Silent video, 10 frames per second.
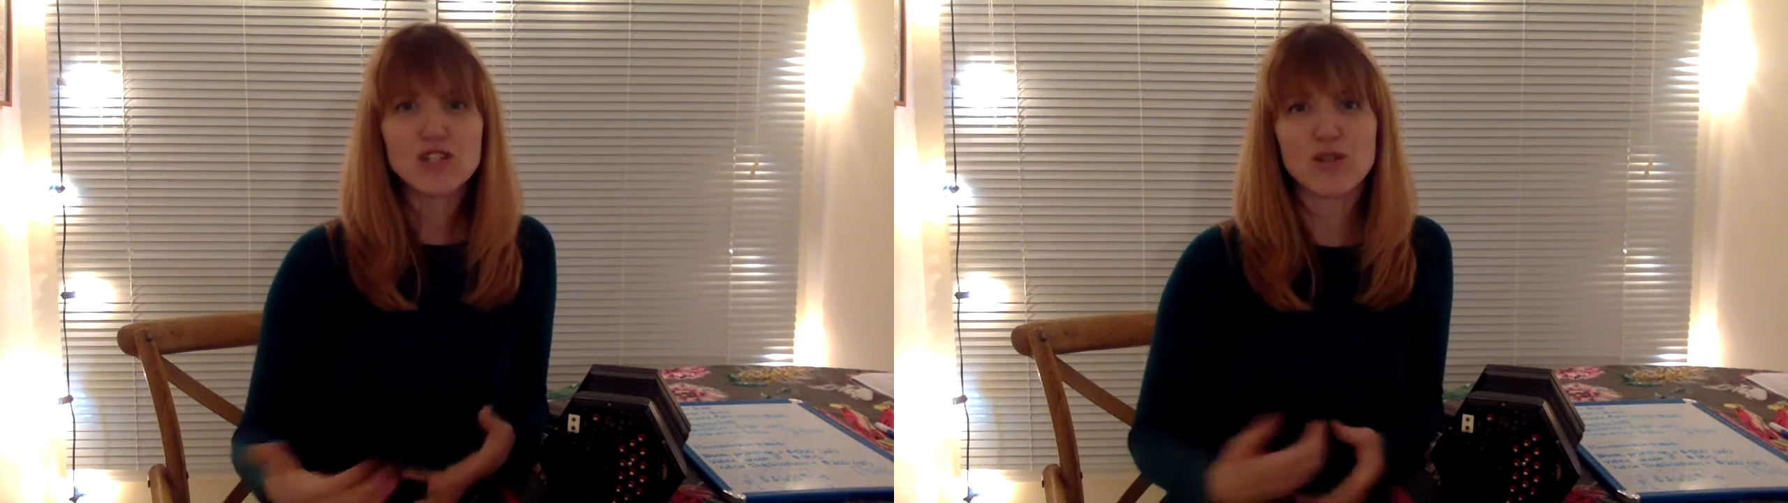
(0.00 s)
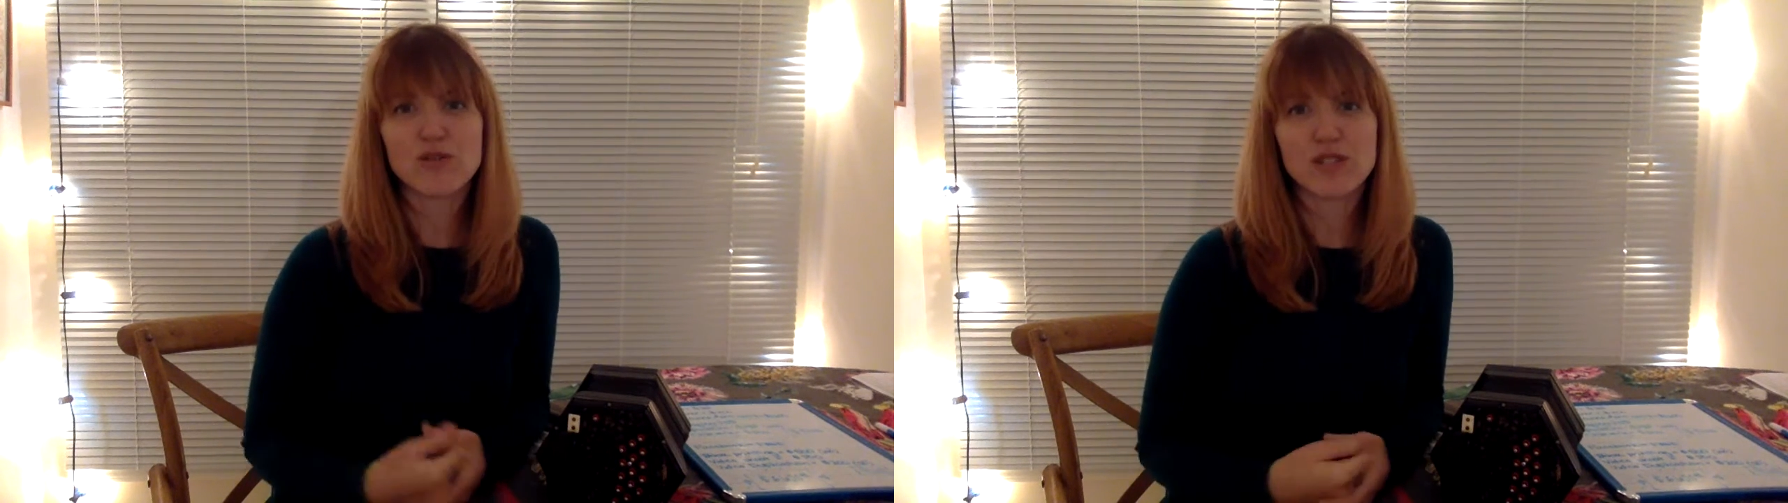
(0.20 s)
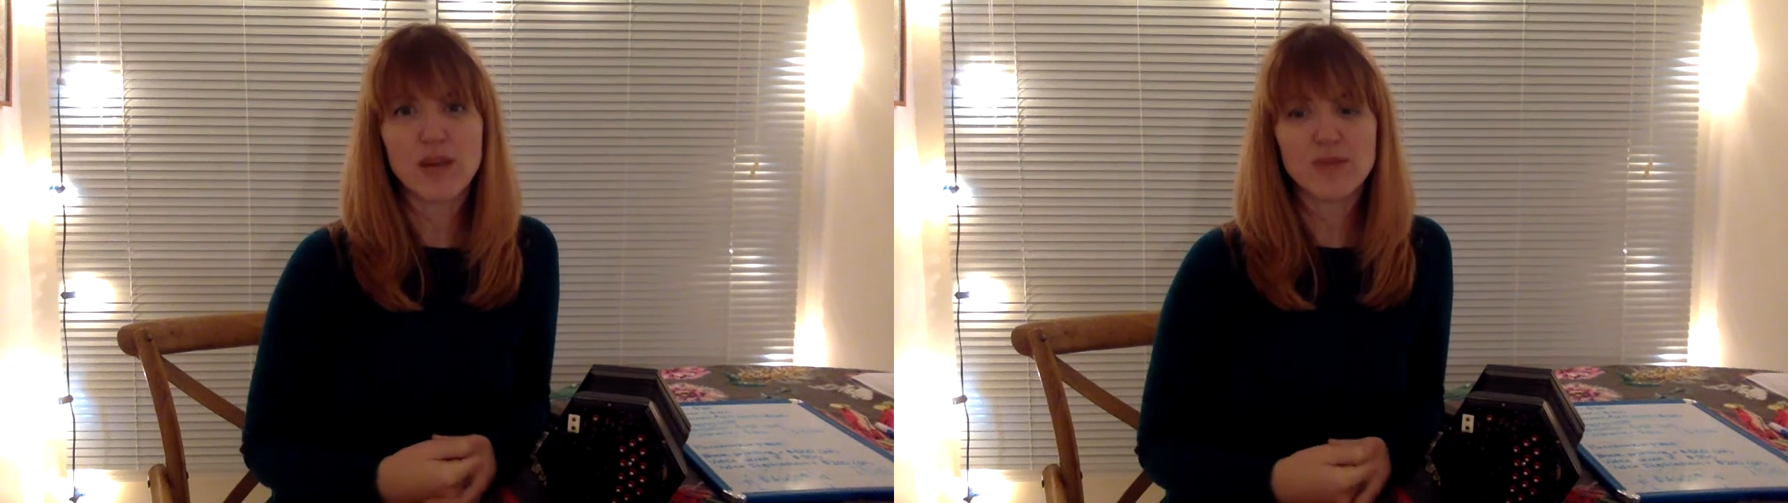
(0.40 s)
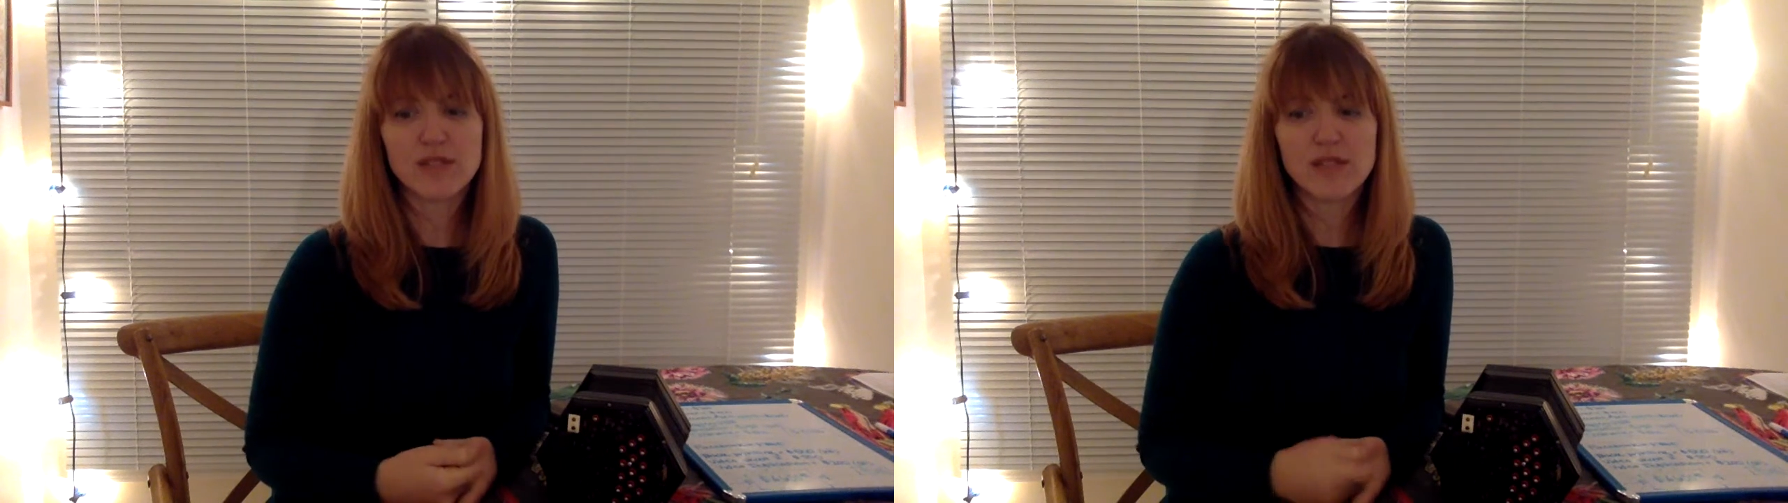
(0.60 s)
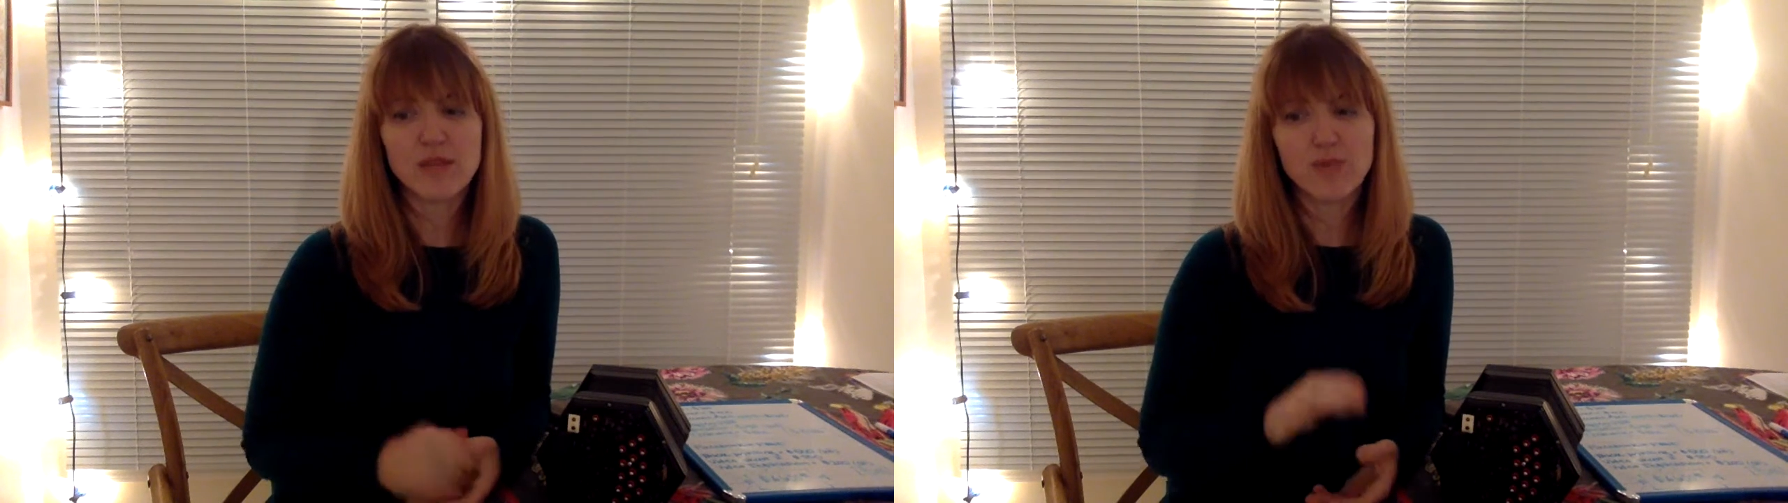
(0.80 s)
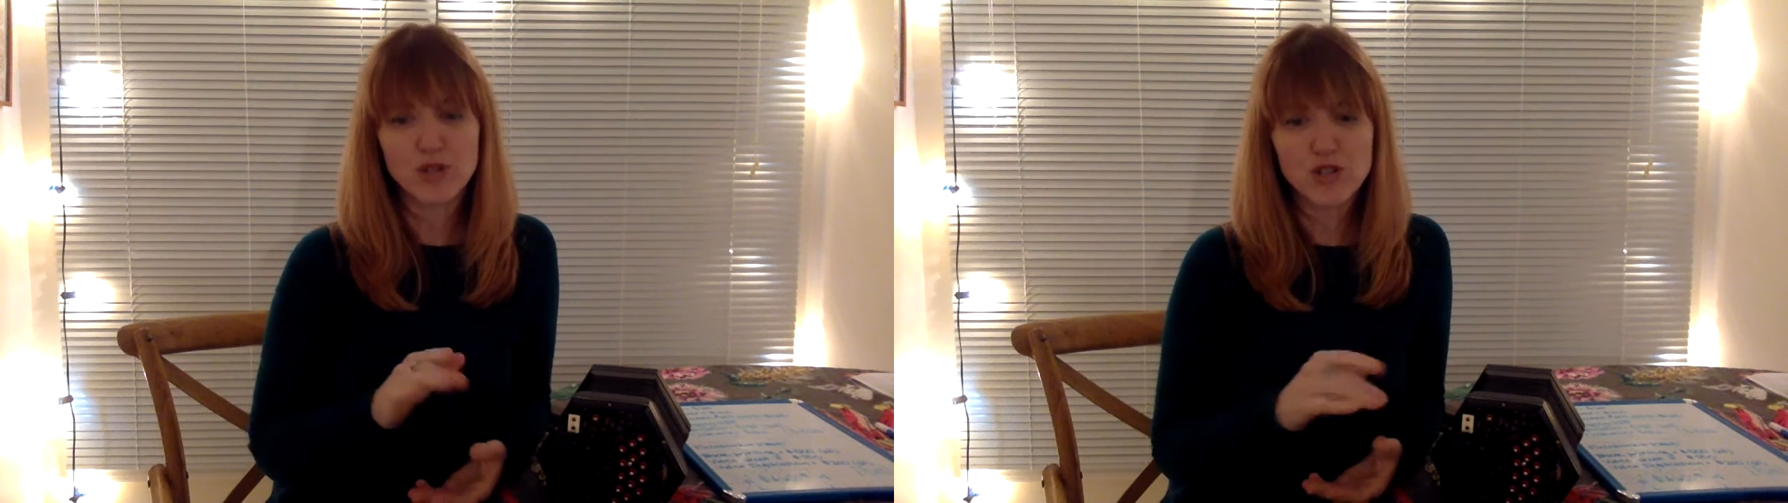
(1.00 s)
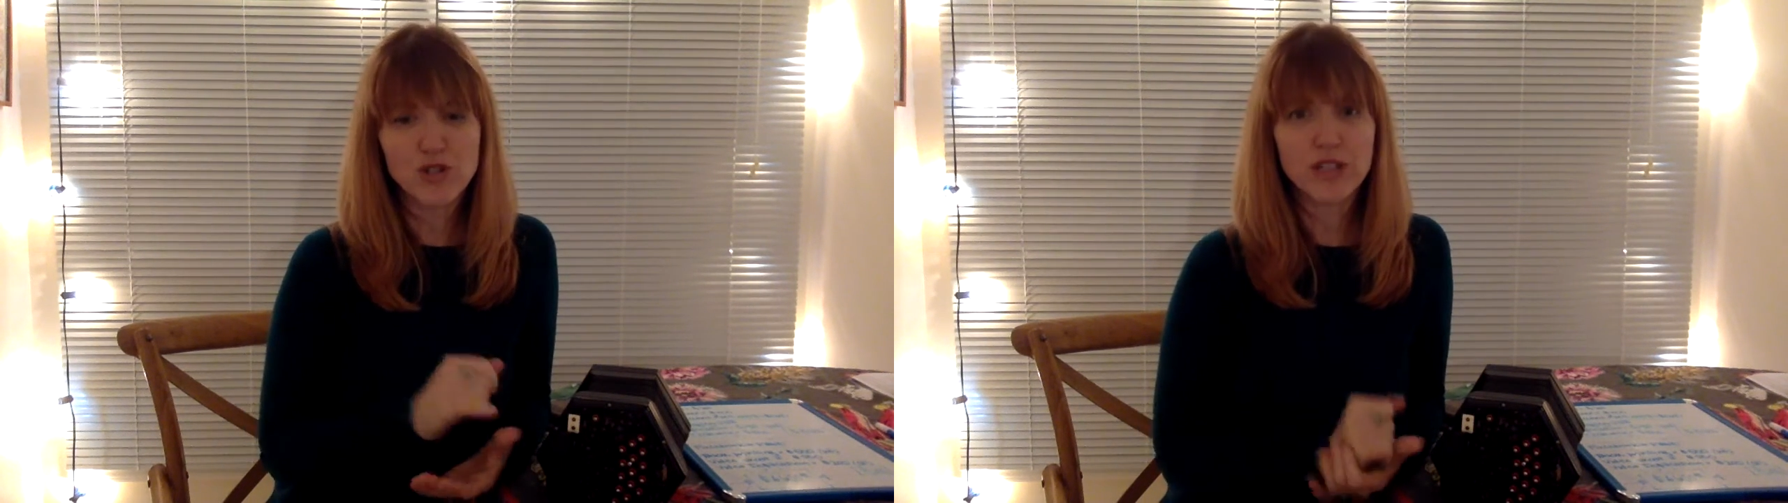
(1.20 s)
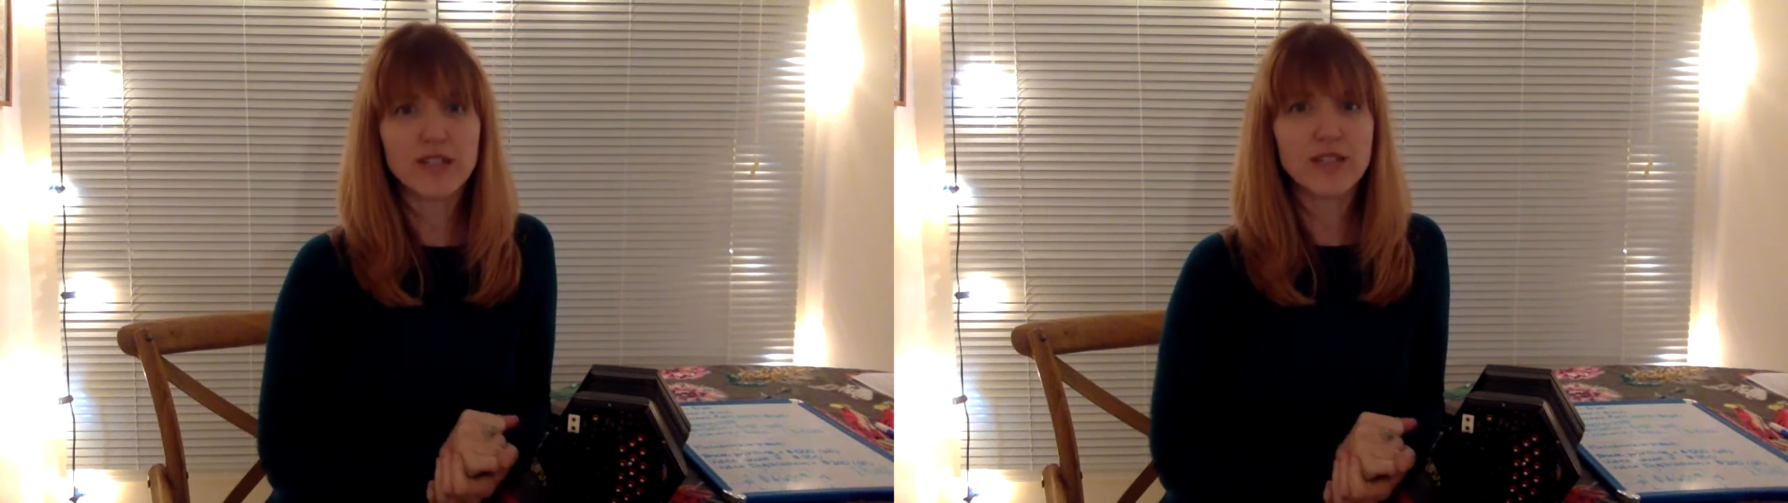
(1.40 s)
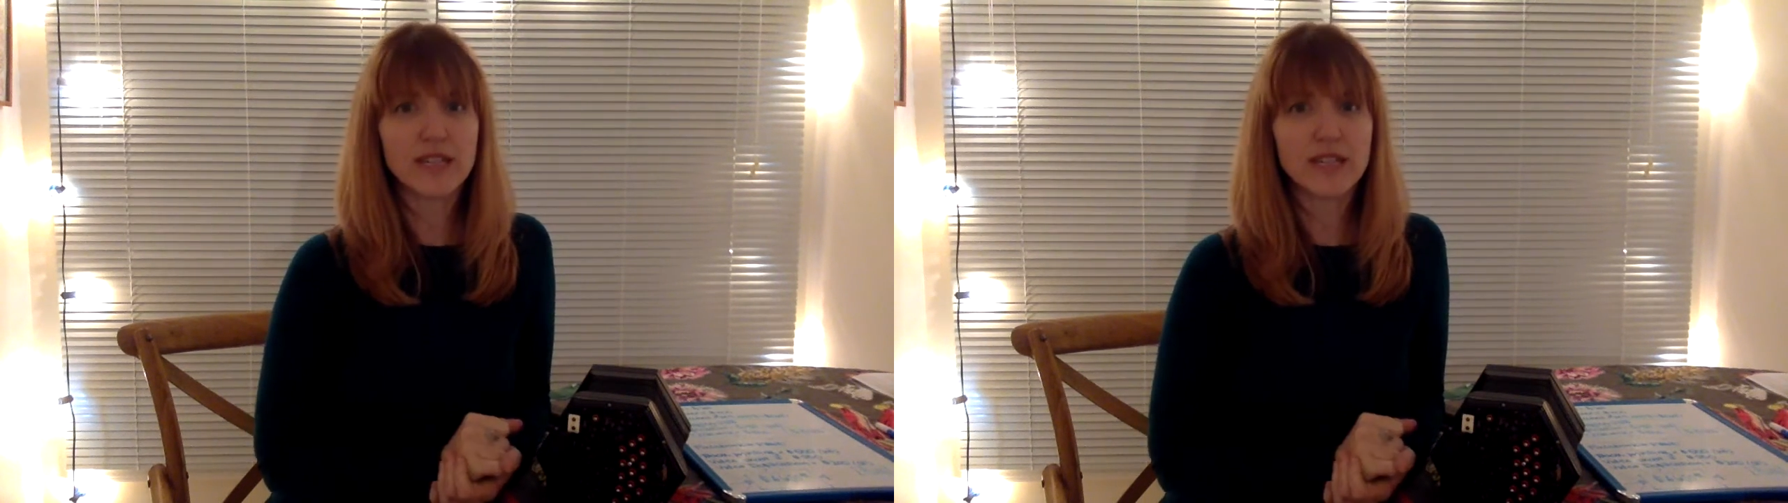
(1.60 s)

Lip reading: those steps and say, put your heel